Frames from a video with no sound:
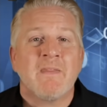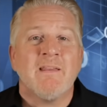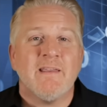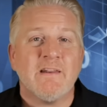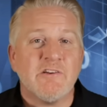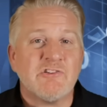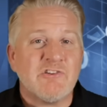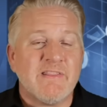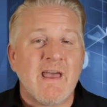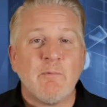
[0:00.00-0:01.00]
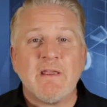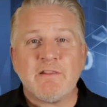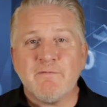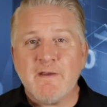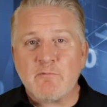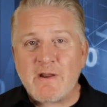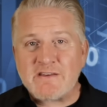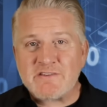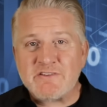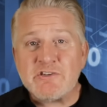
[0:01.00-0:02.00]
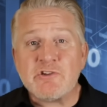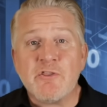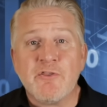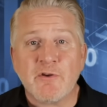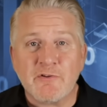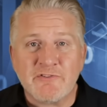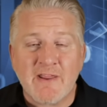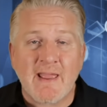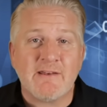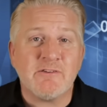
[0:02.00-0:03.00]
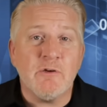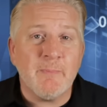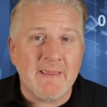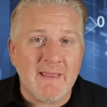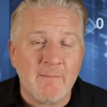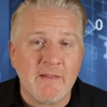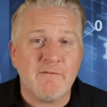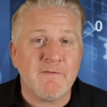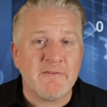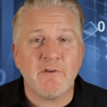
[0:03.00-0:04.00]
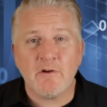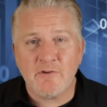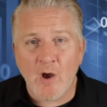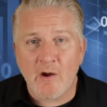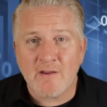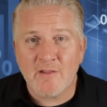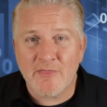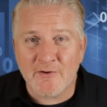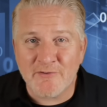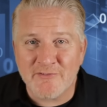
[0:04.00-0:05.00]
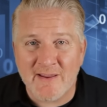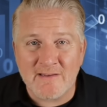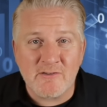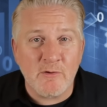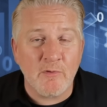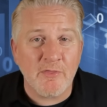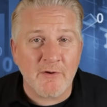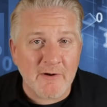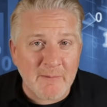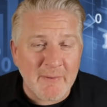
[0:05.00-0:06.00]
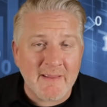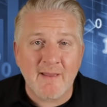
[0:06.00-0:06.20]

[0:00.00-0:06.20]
In addition to that, we get the Fed rate decision Thursday at 2 p.m. and the Fed's going to talk Thursday to 30 p.m.